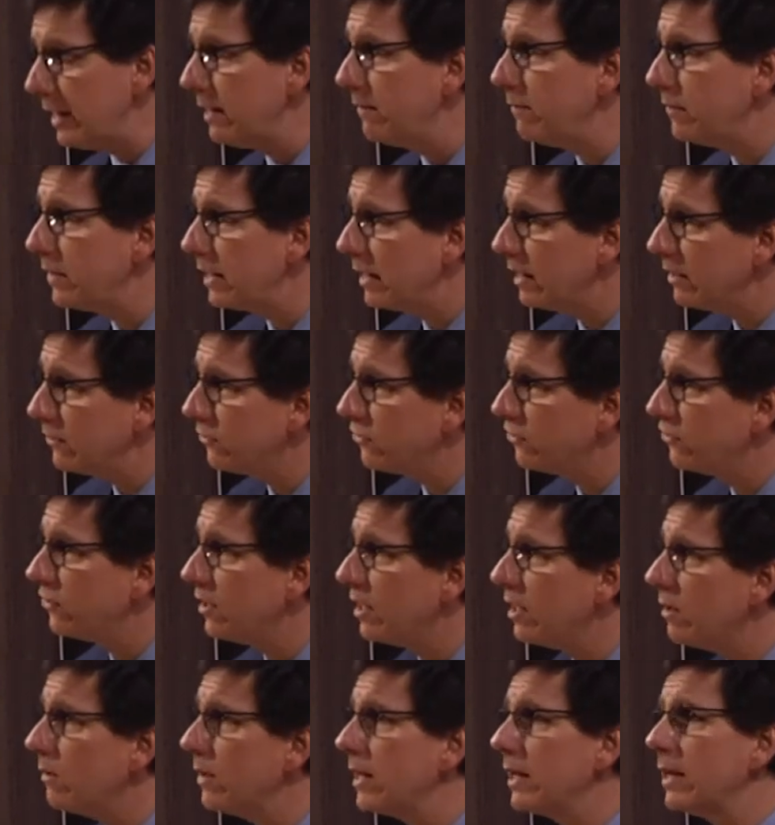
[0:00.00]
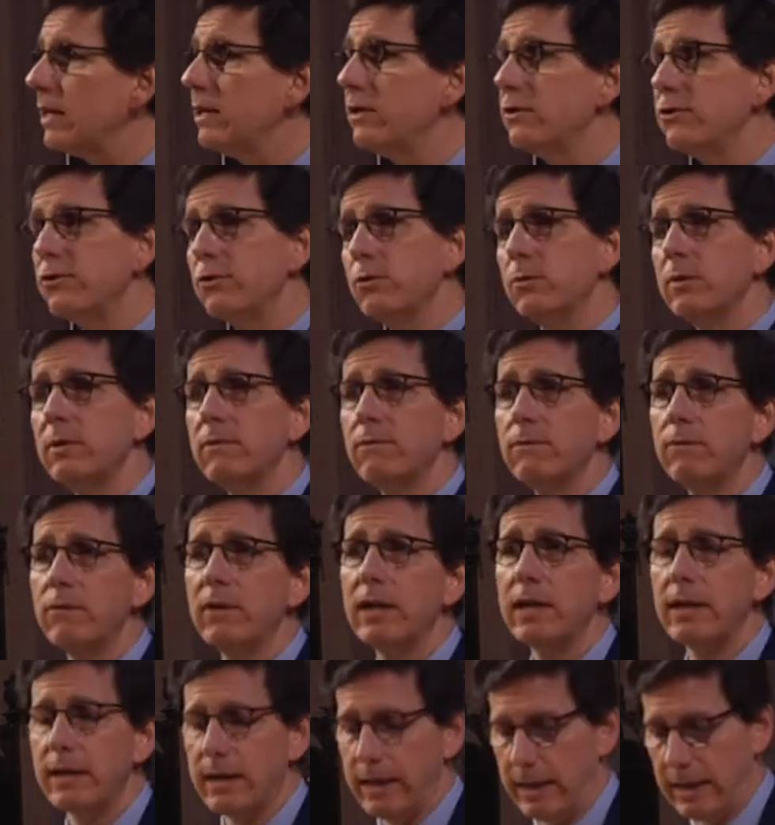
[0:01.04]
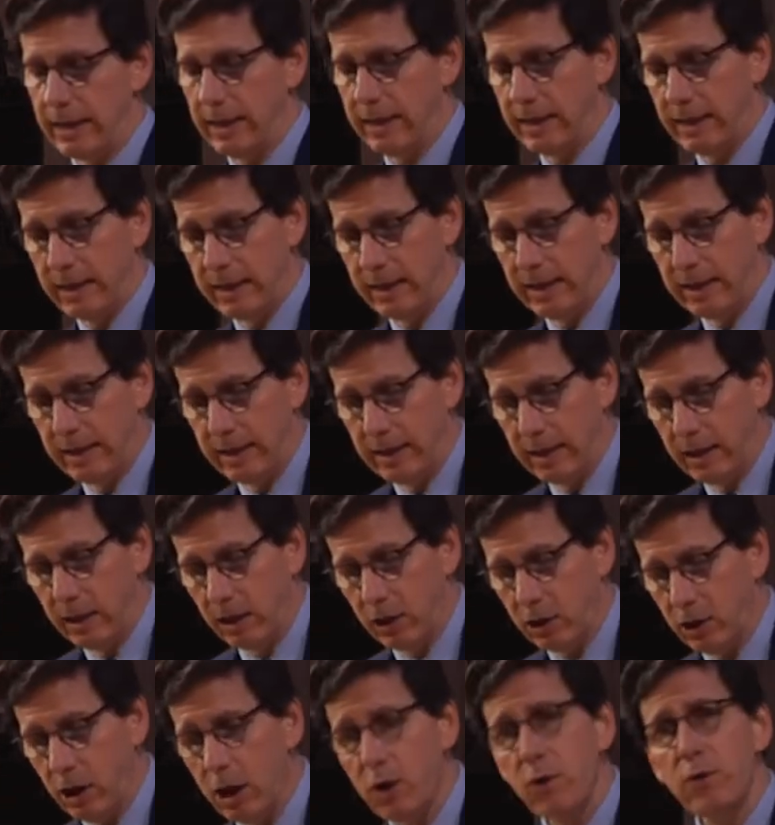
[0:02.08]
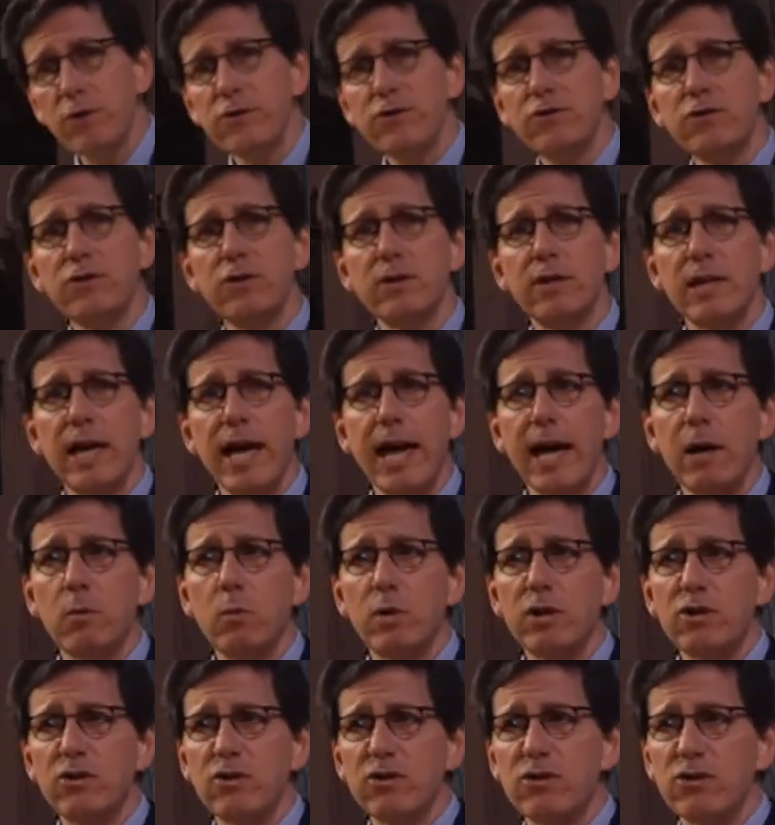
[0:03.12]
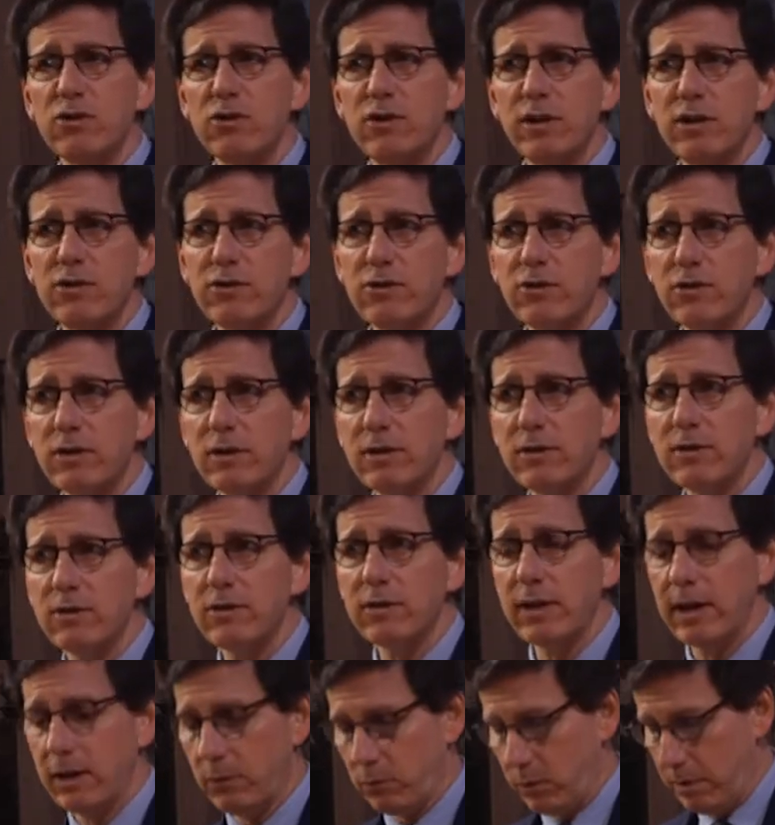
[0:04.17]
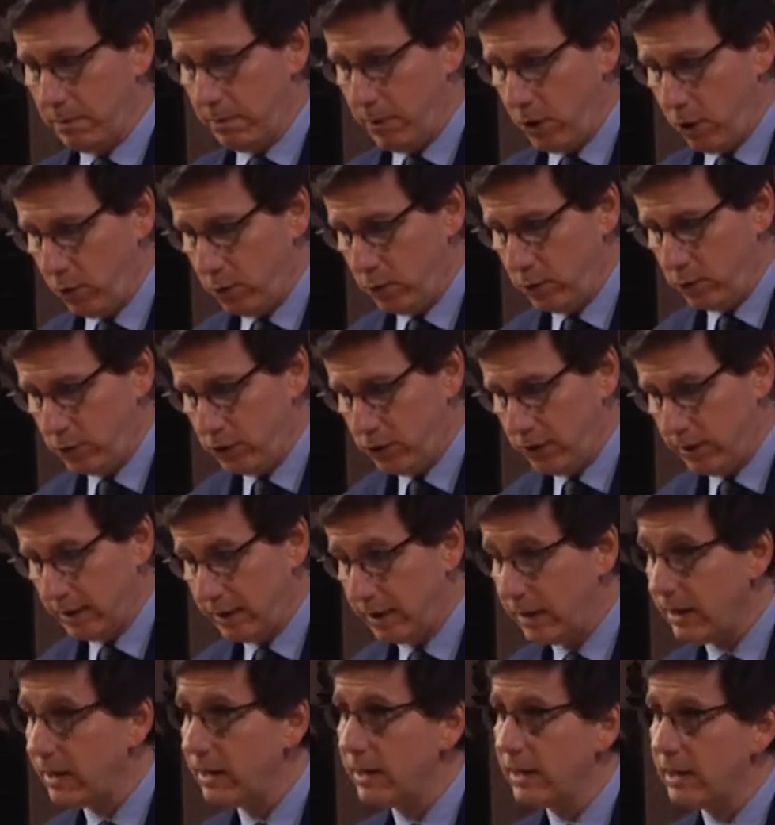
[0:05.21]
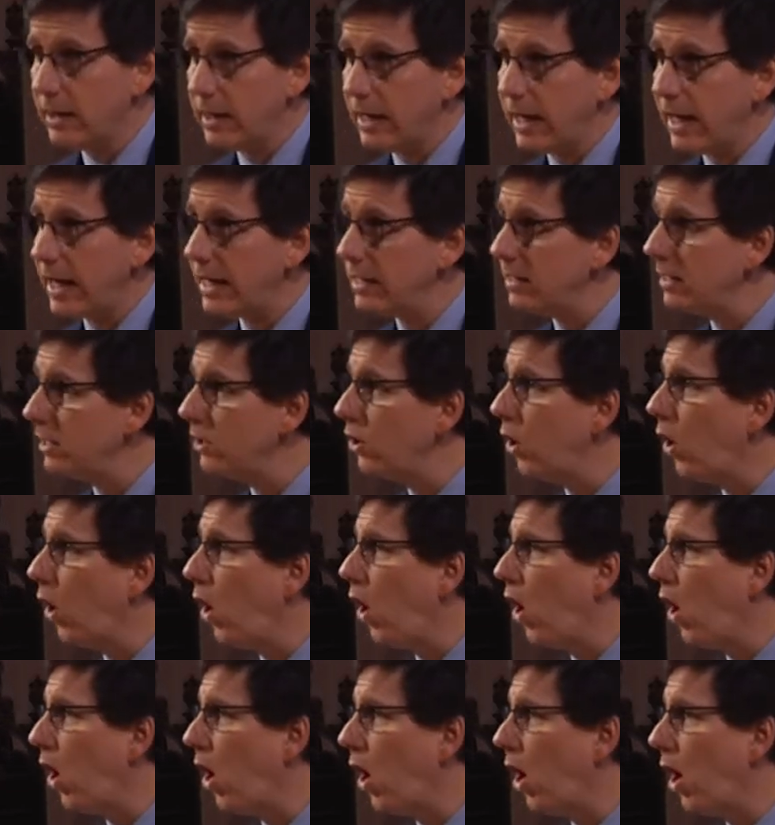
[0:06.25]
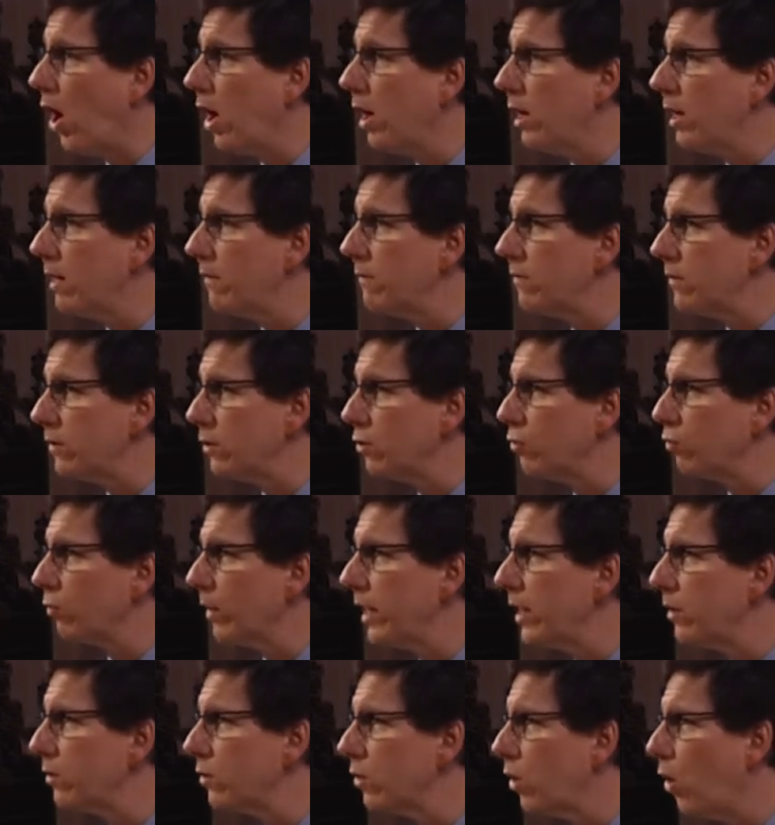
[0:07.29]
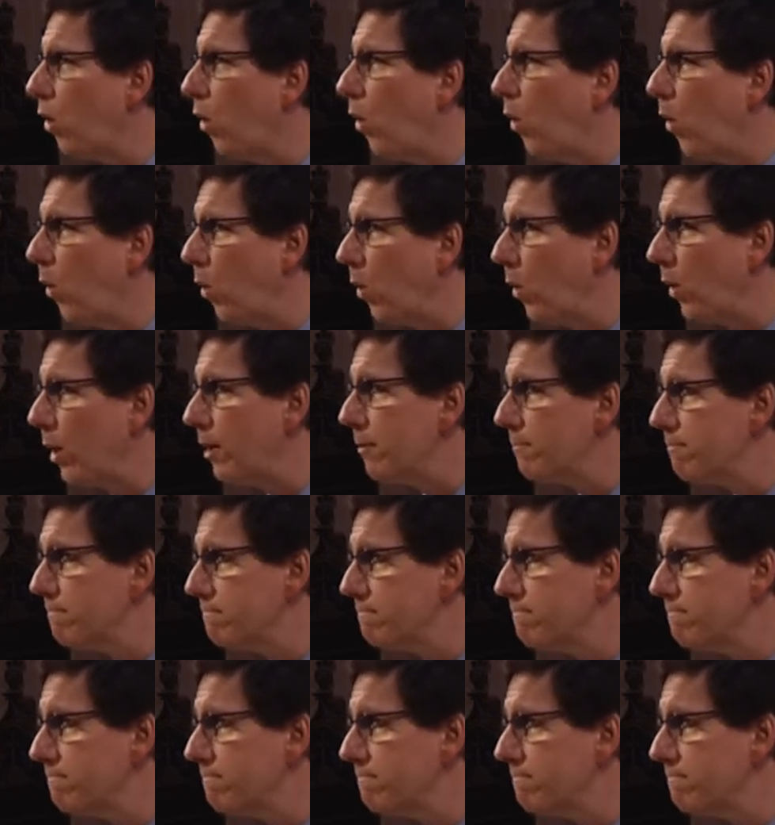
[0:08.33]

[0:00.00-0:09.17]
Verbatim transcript: evening staring into infinity, close to that which is distant and remote, and, and in awe of the greater whole.